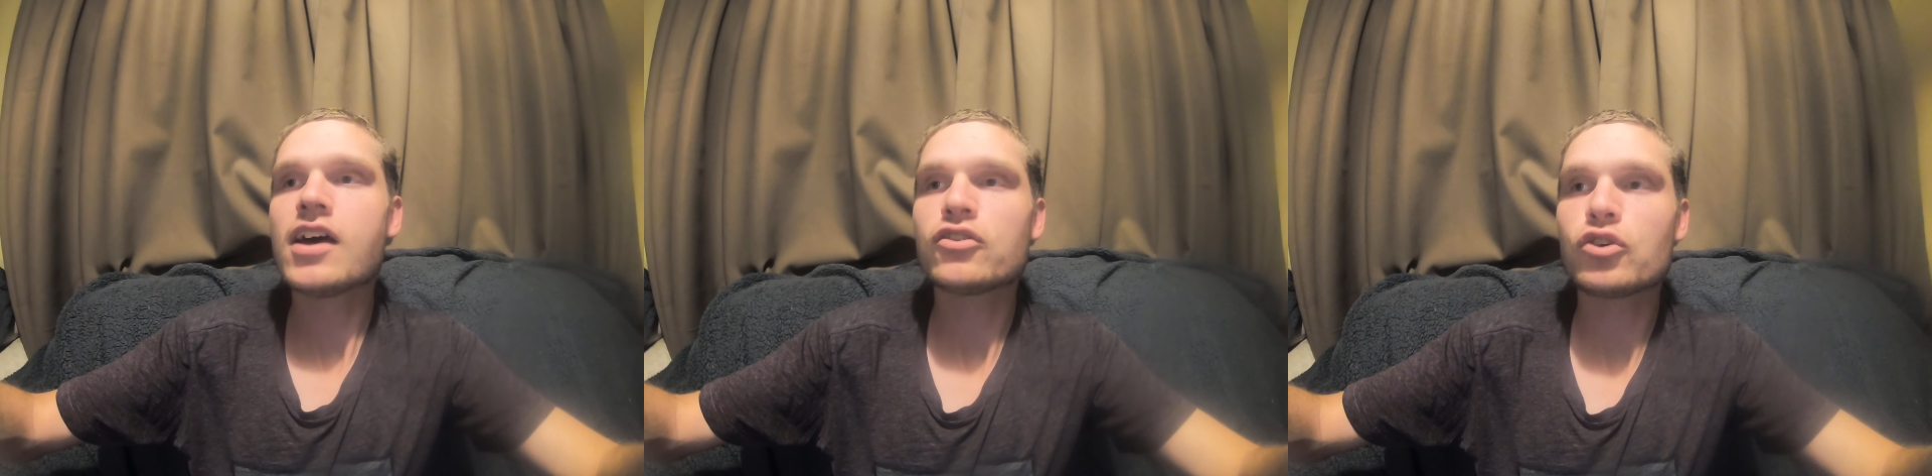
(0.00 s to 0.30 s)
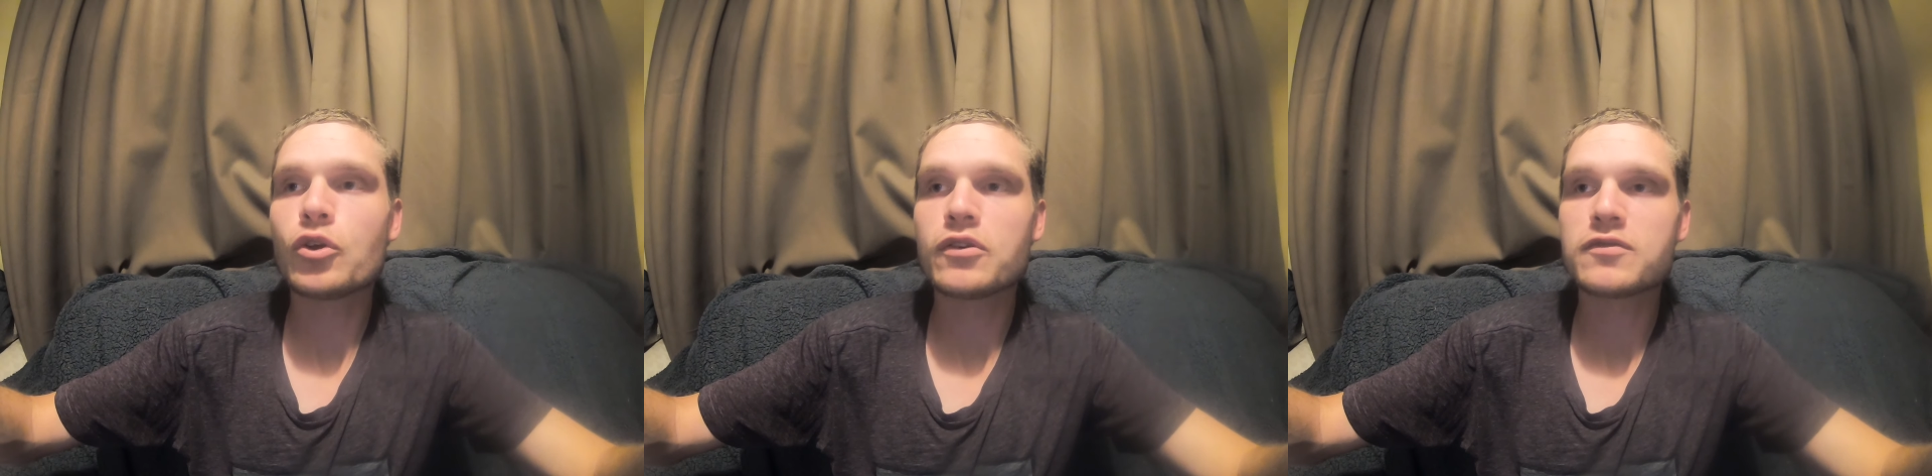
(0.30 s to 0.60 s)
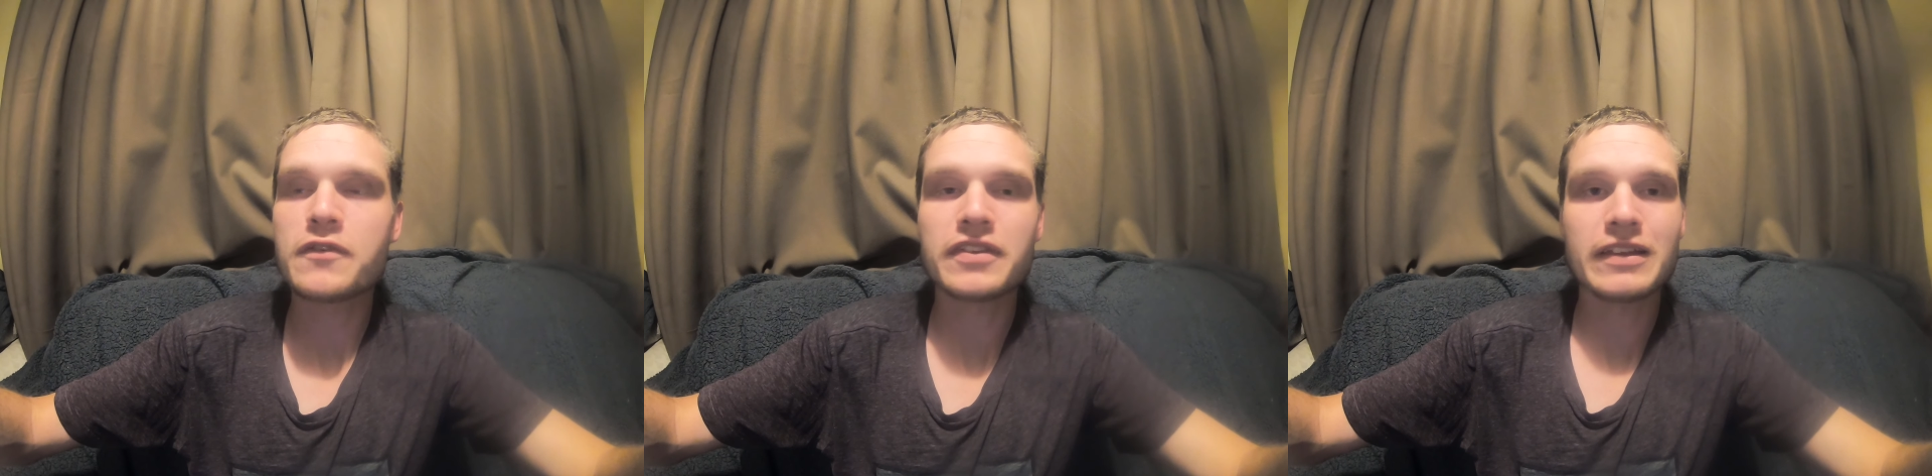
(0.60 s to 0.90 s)

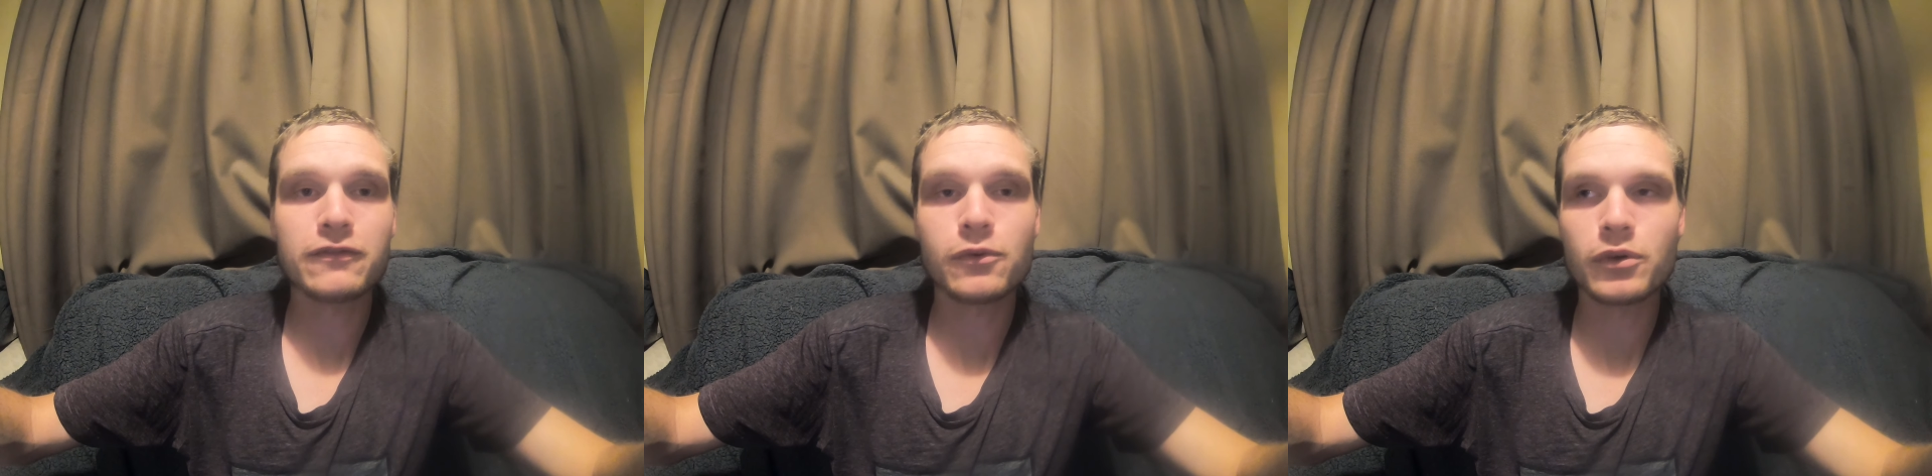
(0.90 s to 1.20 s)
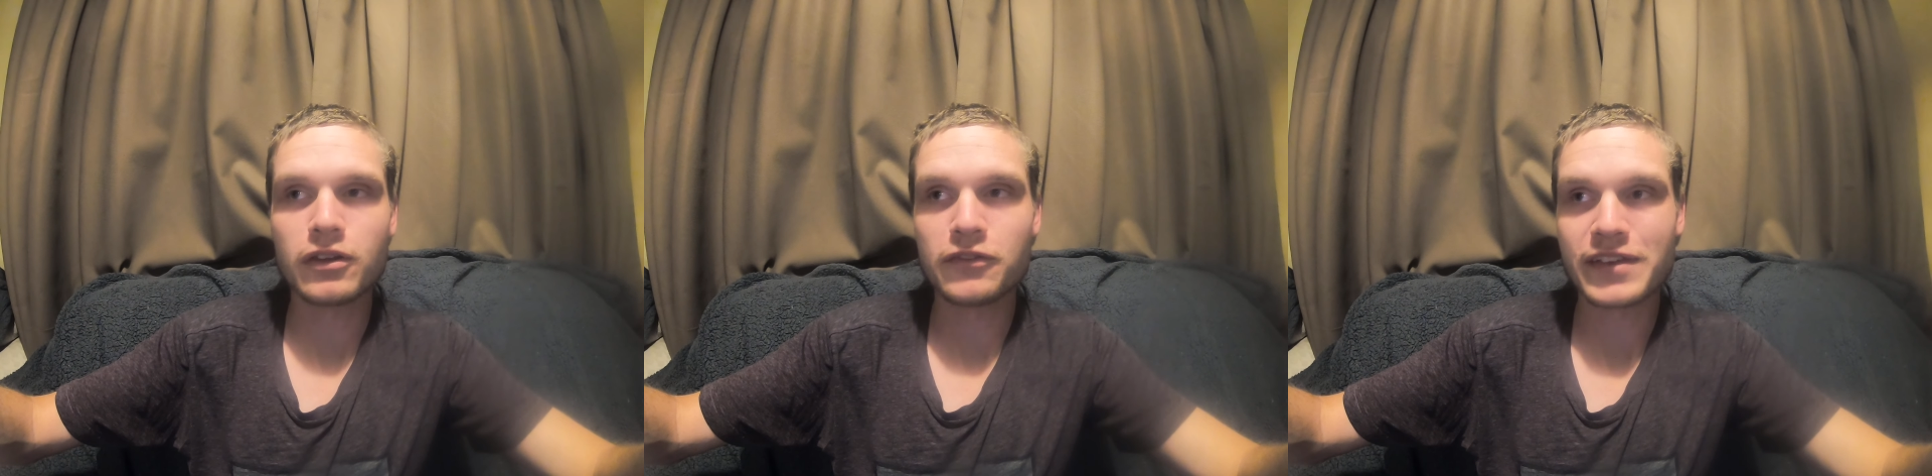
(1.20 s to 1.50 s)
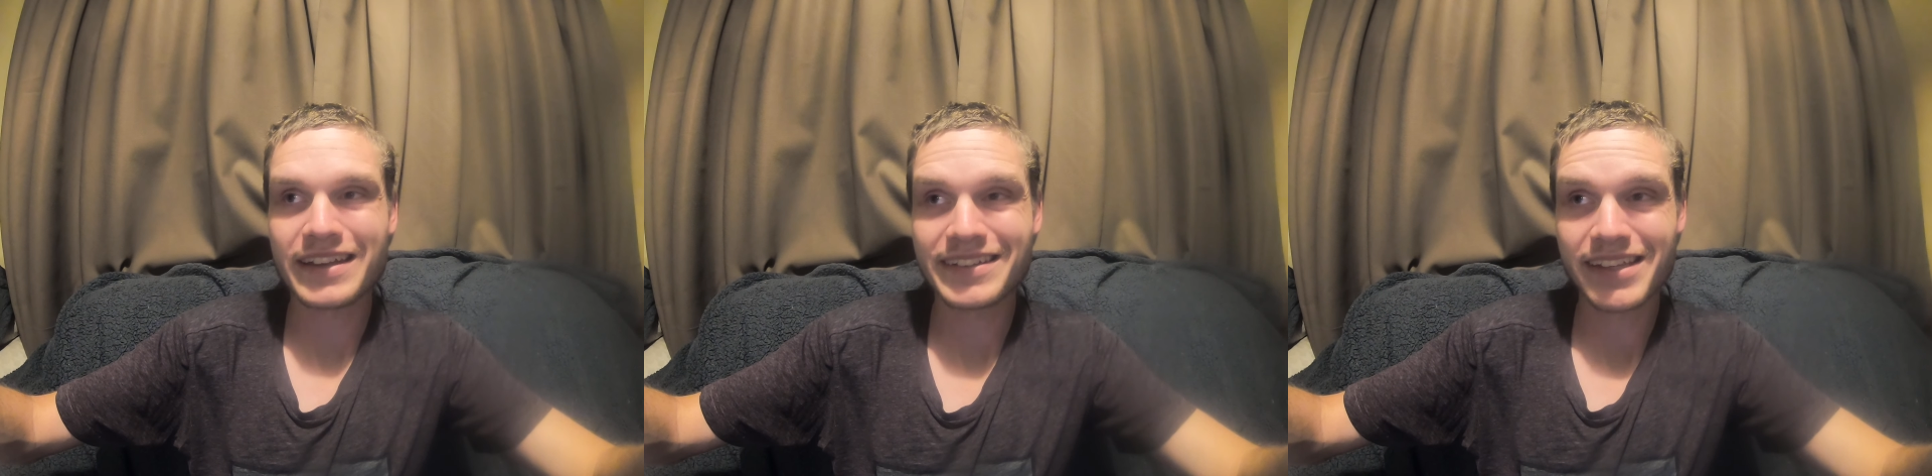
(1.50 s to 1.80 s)
$2.50 for
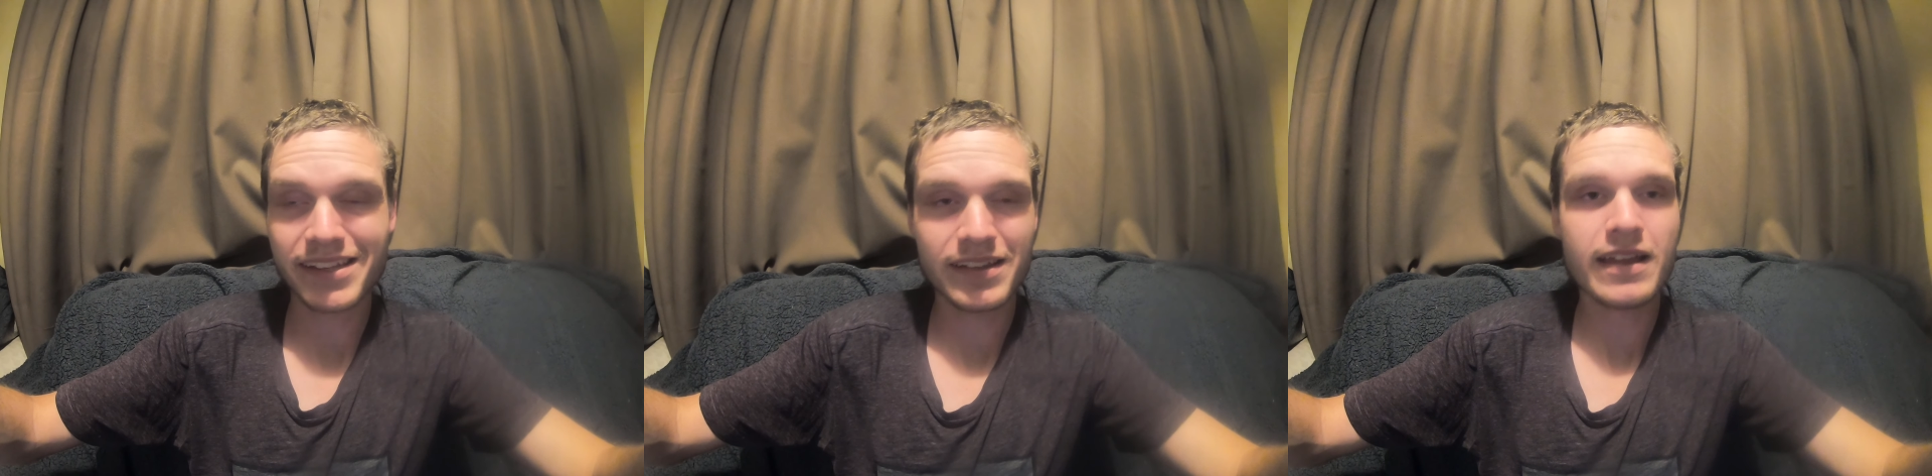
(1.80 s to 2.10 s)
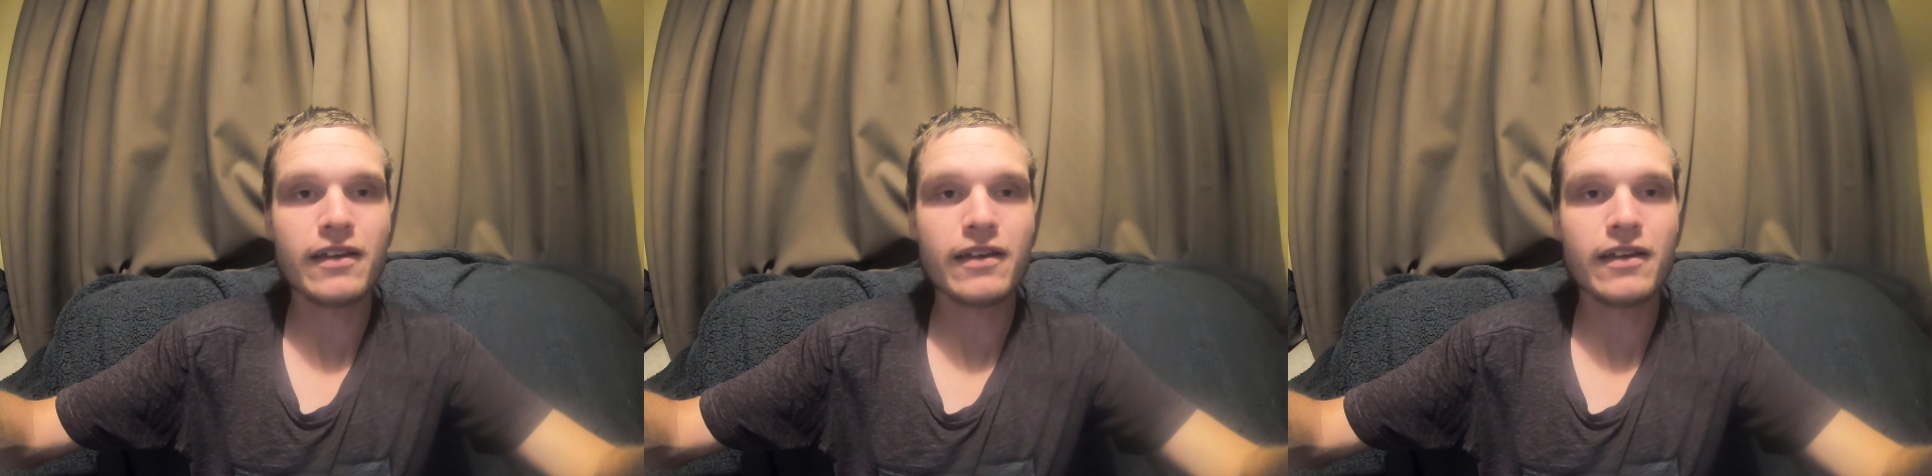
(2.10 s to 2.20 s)
Lithuania,